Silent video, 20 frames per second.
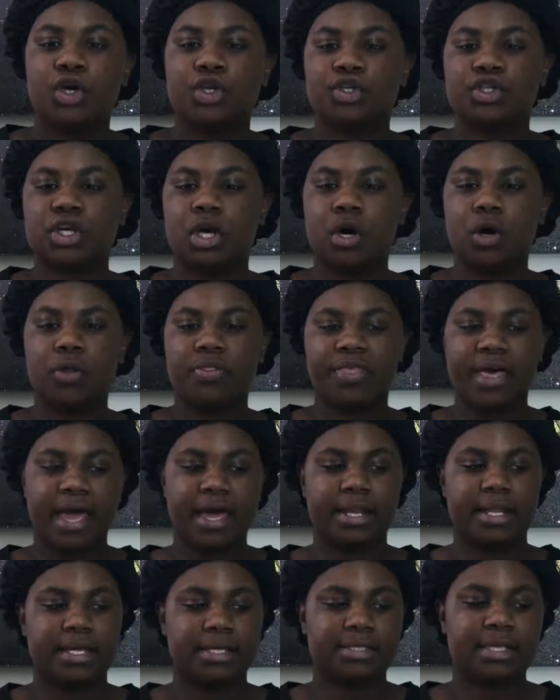So
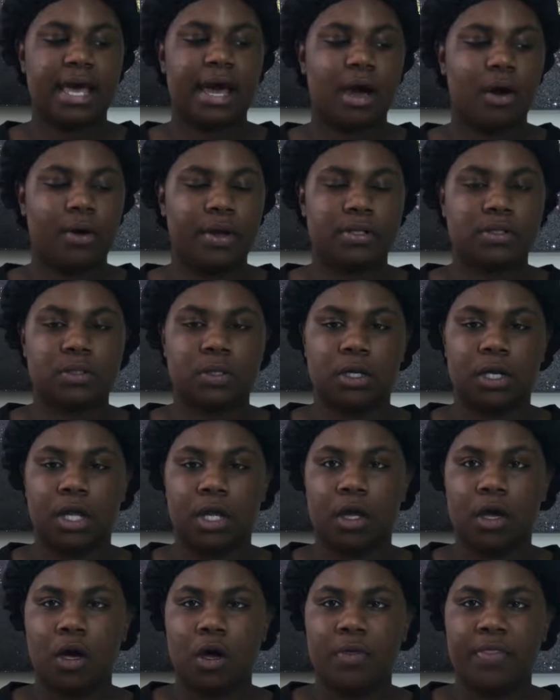that is how it's gonna
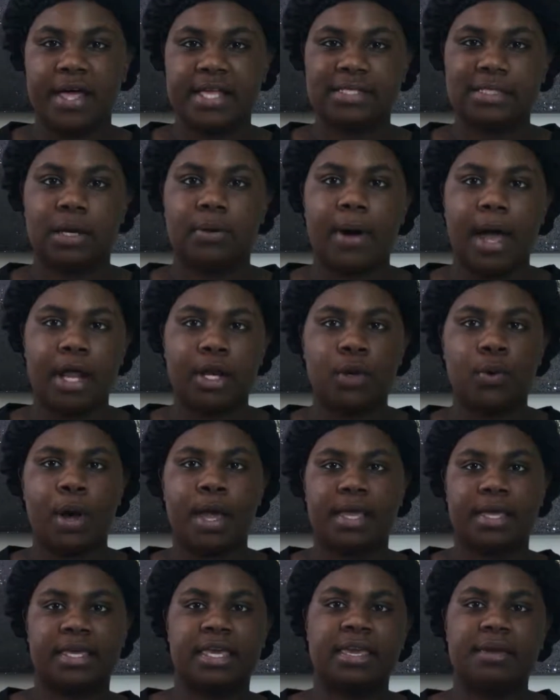go. That's how I know
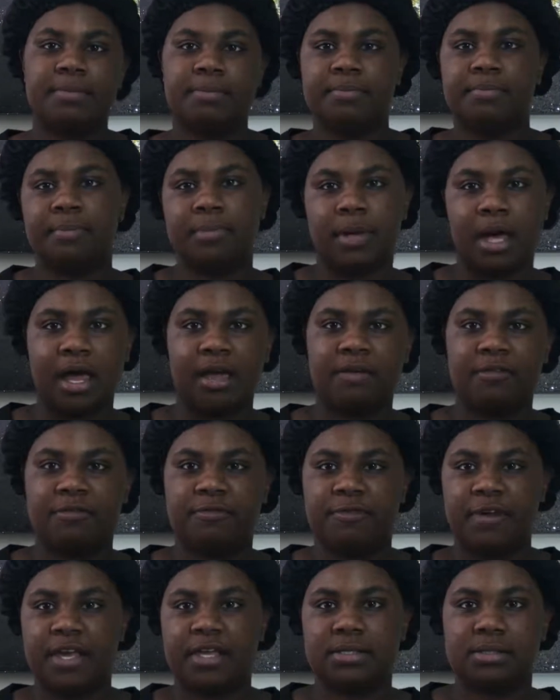I keep my
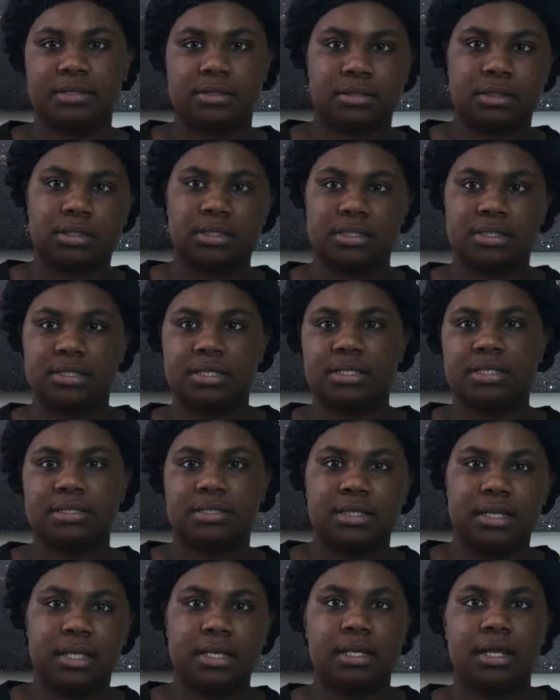face
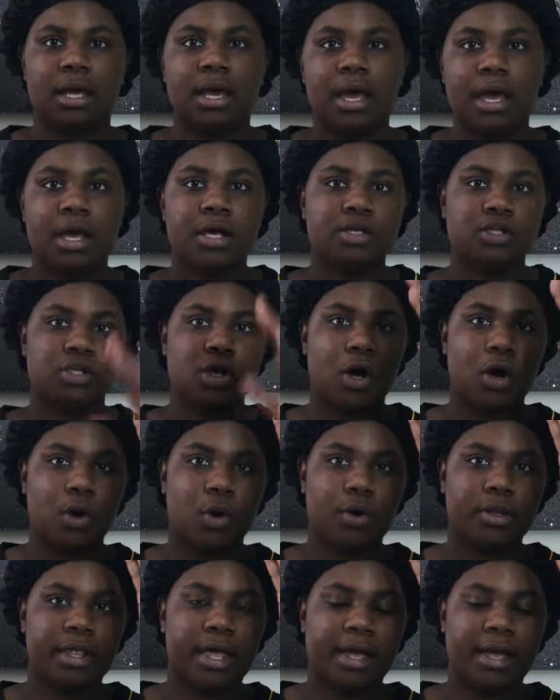consistent. So
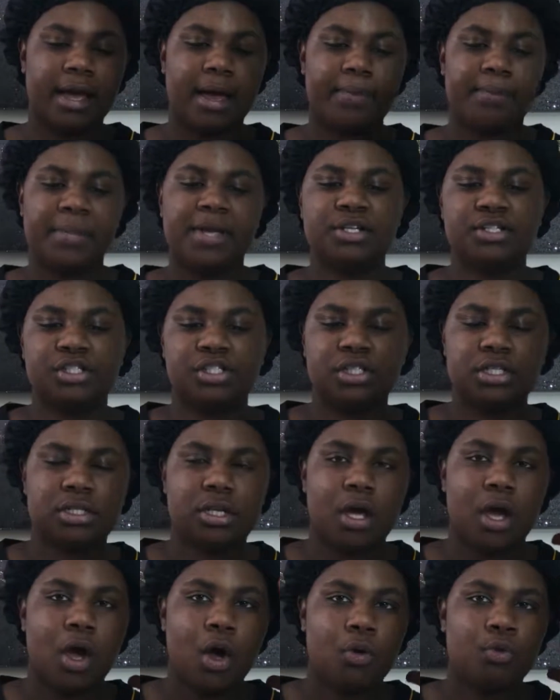like I
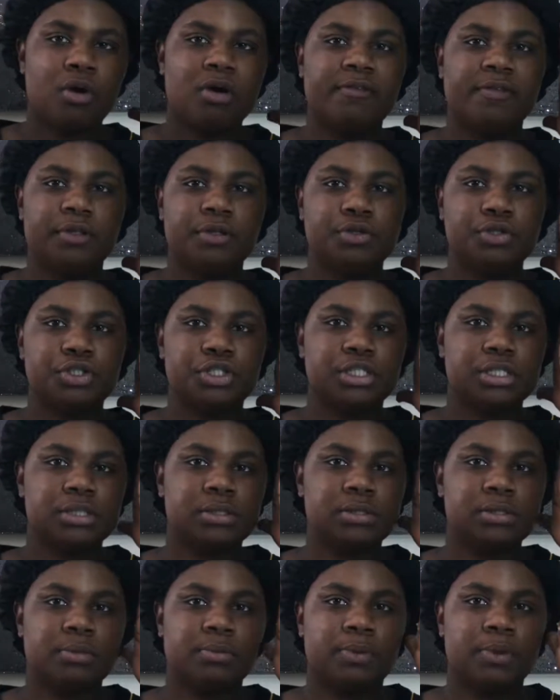mentioned,
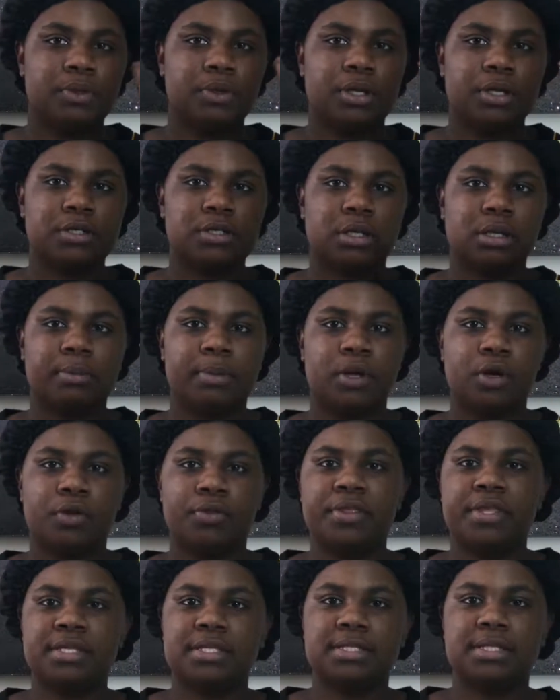Revolution Beauty is gonna be
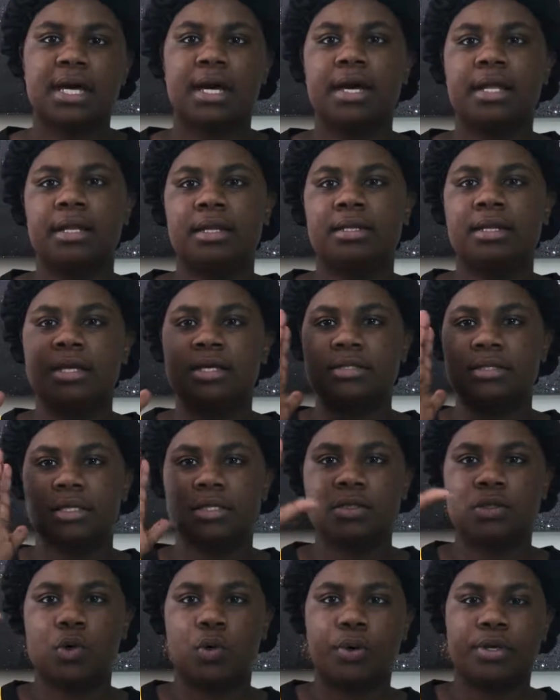on this side, and NYX
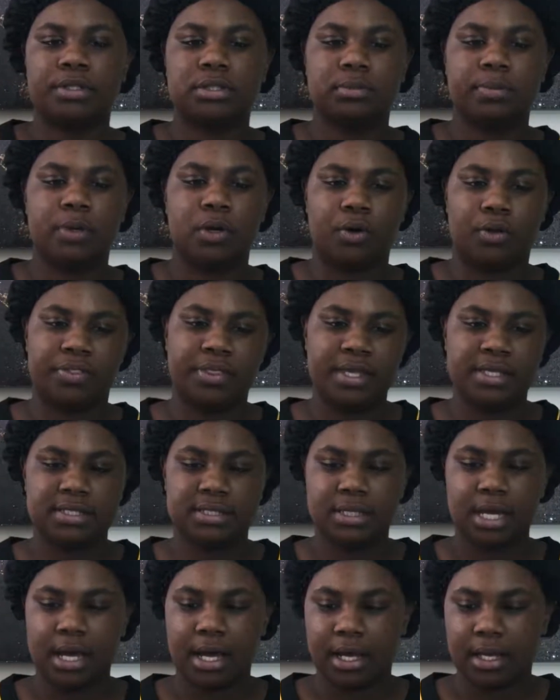is going to be on this
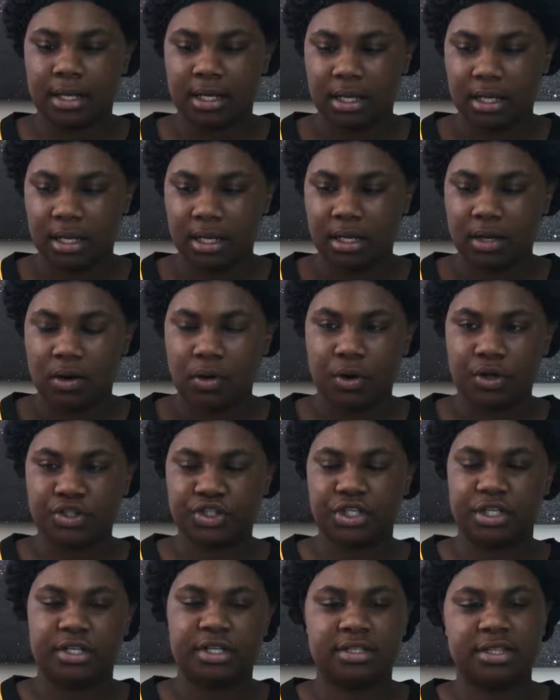side. Or I
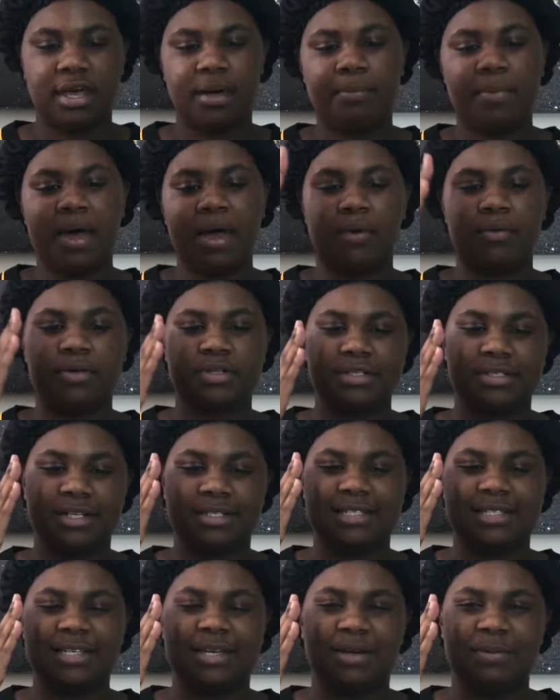should have did that backwards. NYX
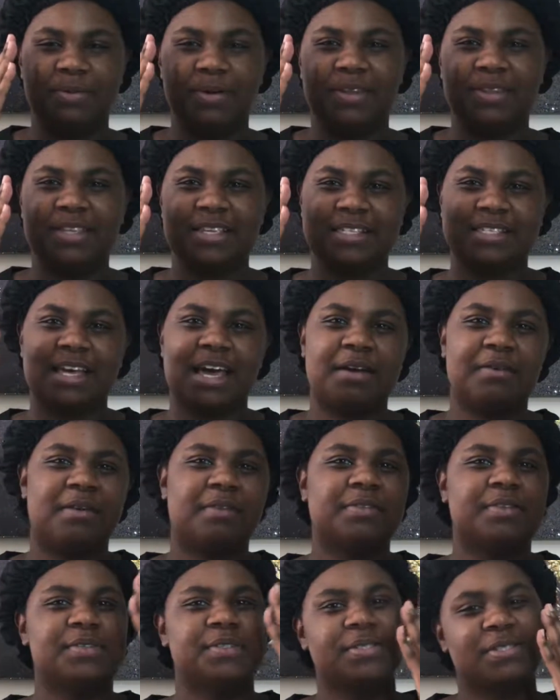is gonna be on this side,
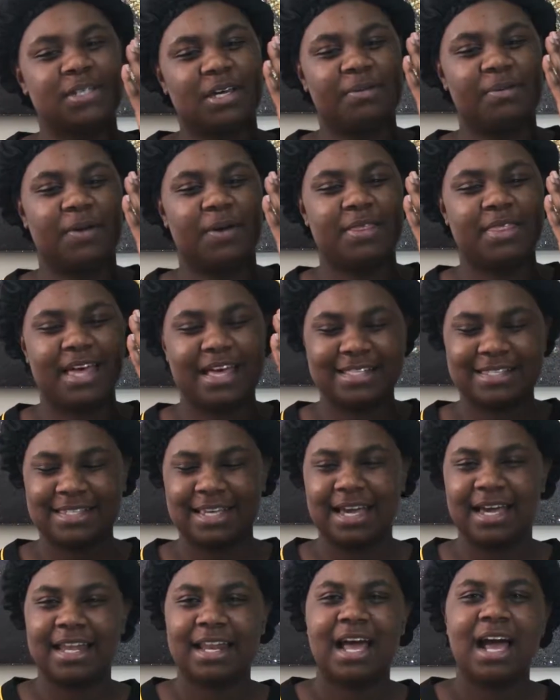Revolution is gonna be on that
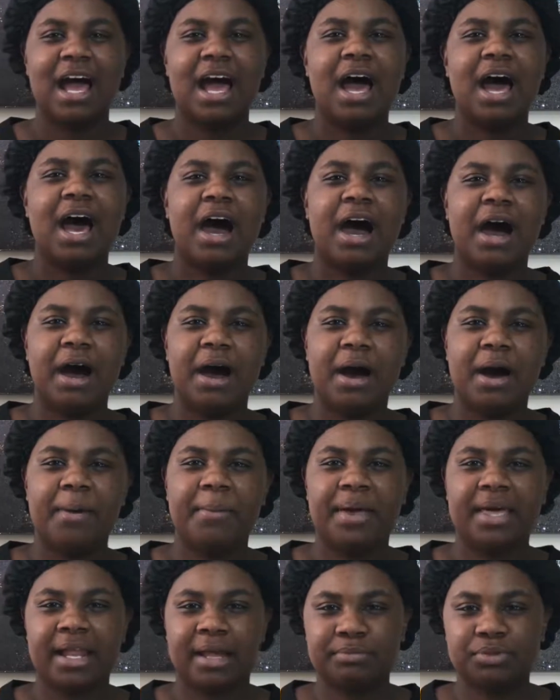side.
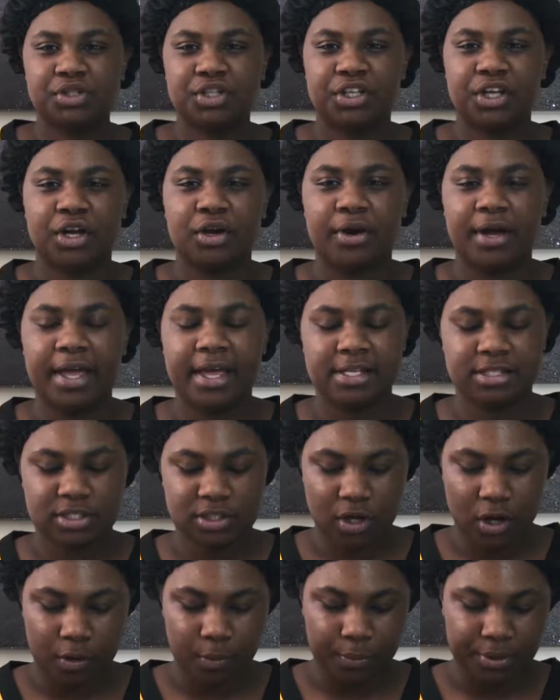And I'm just gonna go ahead and
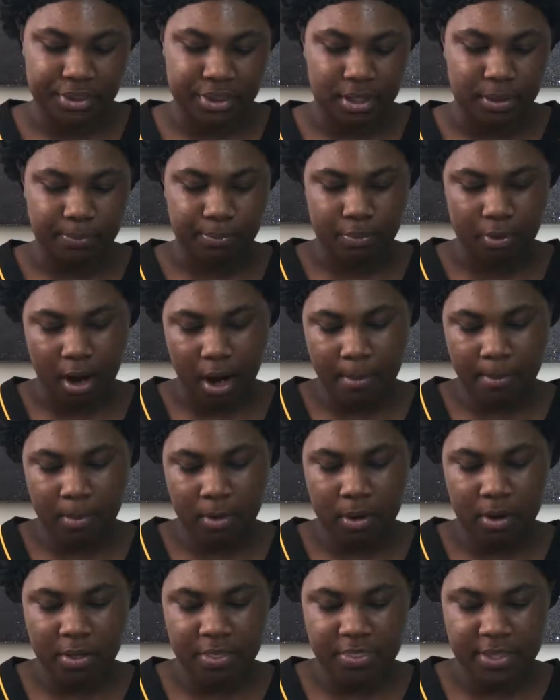start with the
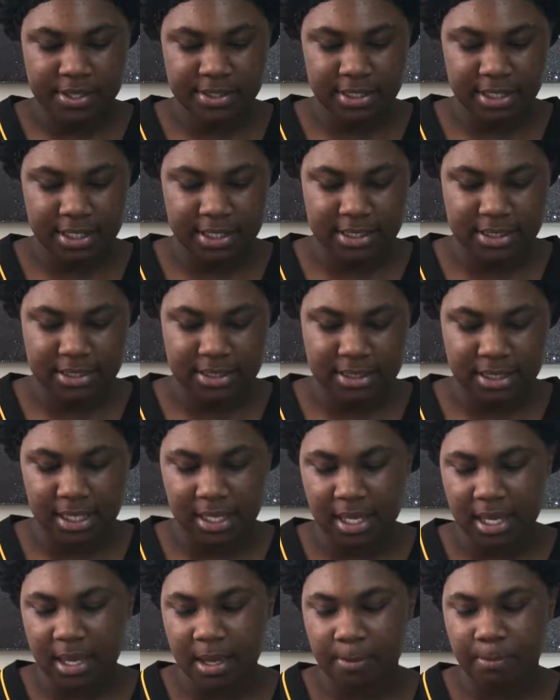primer. This is
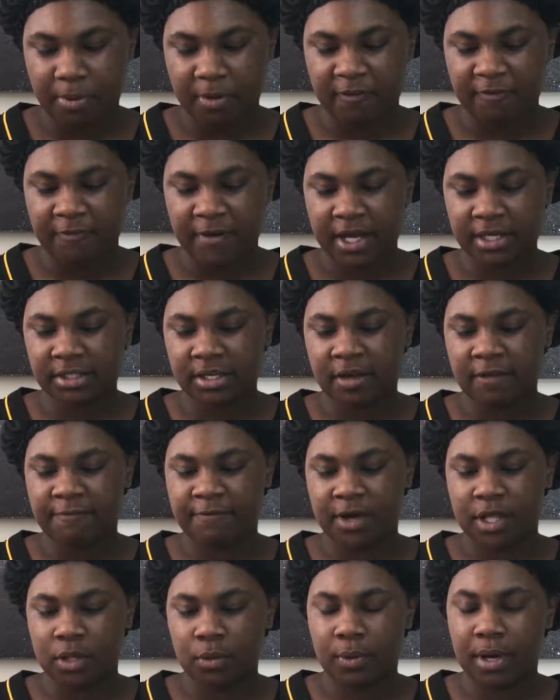the Perfecting
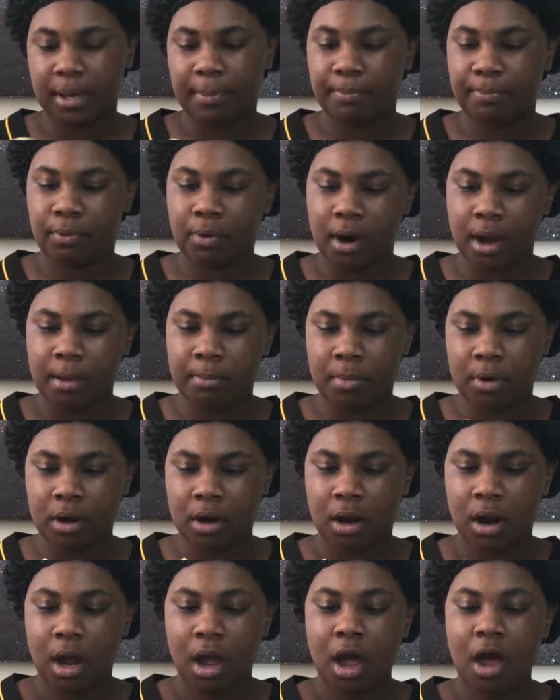Featherweight
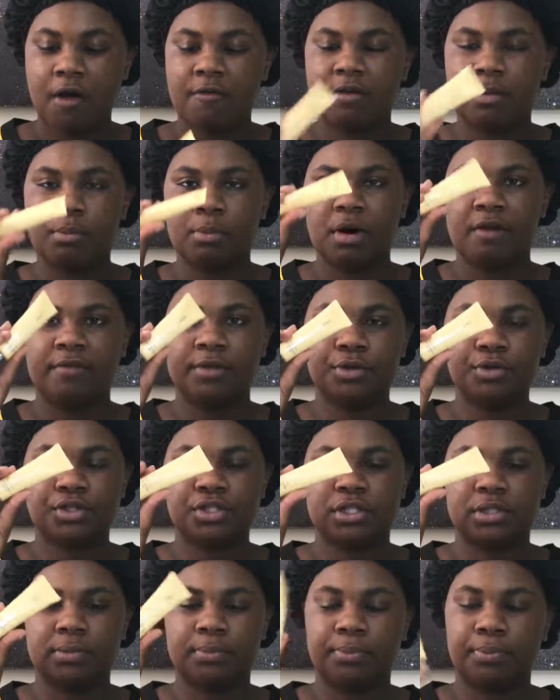Primer from
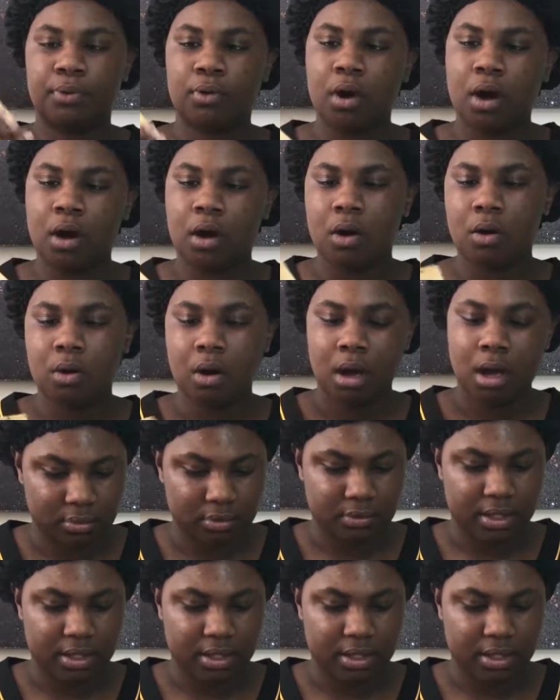Revolution Pro.